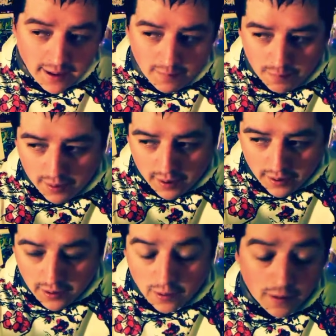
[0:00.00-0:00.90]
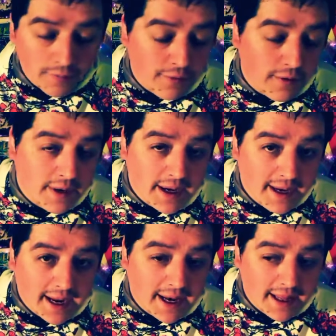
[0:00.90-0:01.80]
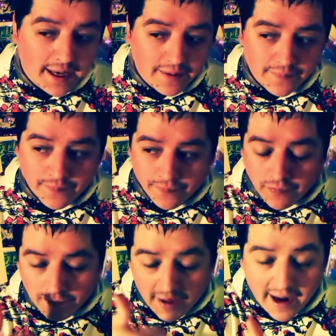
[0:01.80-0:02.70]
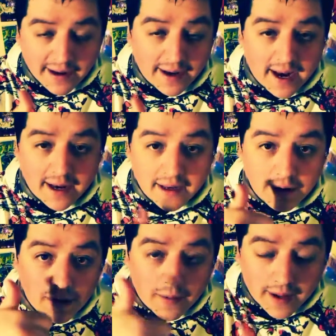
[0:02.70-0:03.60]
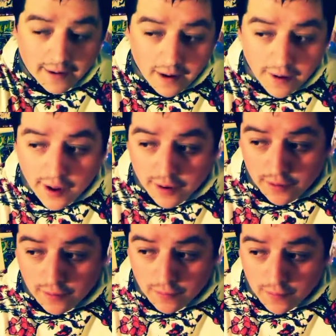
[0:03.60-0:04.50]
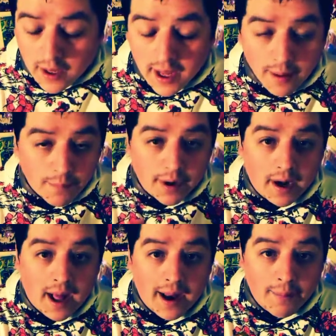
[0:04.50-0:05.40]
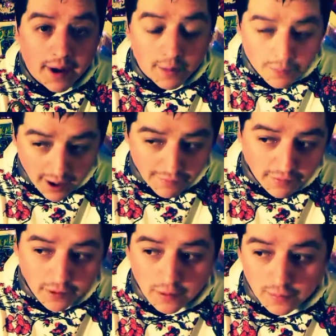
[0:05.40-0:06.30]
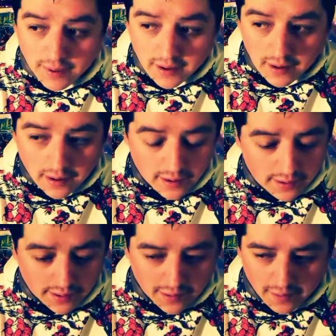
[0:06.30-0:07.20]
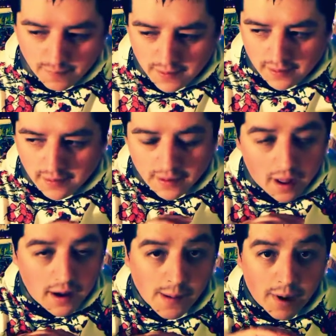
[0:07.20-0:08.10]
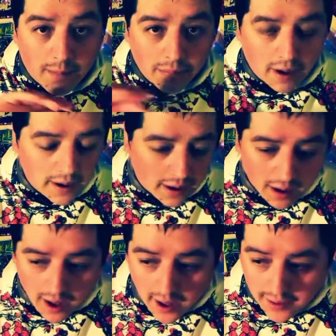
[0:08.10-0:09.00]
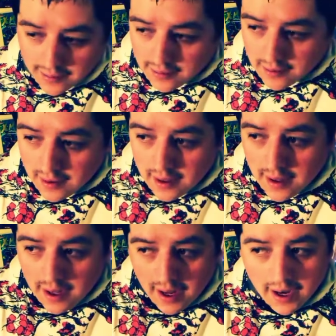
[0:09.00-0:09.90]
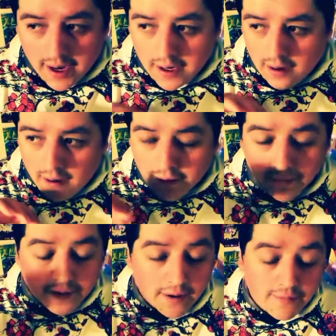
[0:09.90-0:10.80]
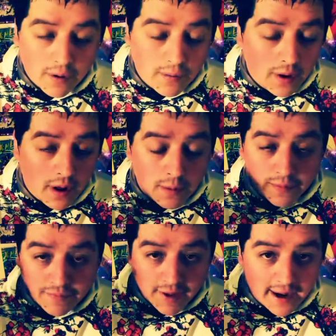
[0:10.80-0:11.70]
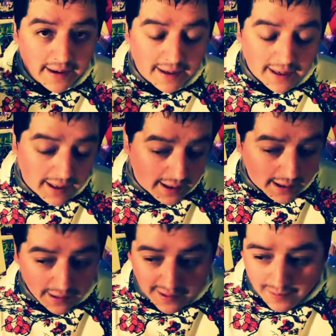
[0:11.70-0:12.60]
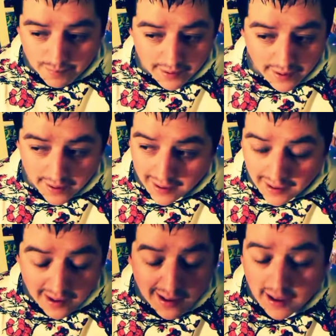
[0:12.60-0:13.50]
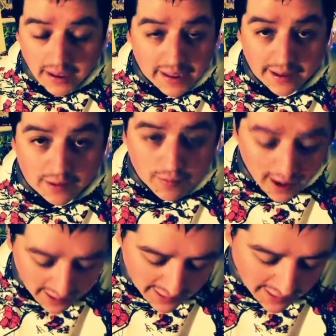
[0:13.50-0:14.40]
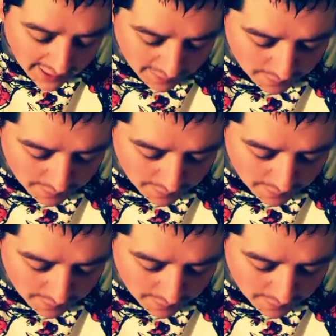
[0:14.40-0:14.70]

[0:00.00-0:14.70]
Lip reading: But if you did get it vaccinated, that's good on you. But I am gonna pray for you, because there's been talk about blood clots and other stuff going on with the vaccines. But it's crazy.